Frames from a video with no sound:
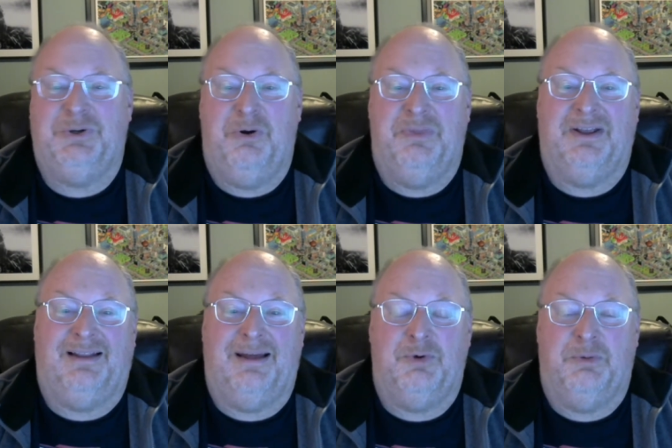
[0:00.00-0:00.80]
hope that a
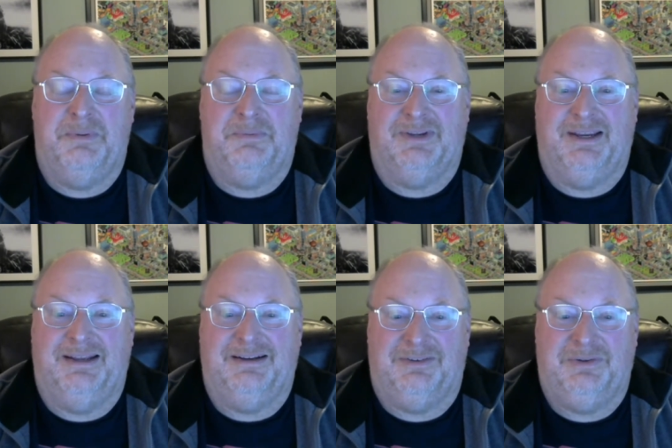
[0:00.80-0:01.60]
lot more people can
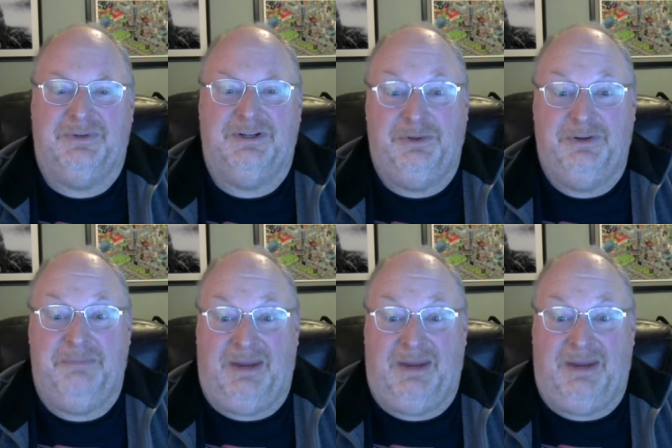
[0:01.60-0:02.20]
get it soon, including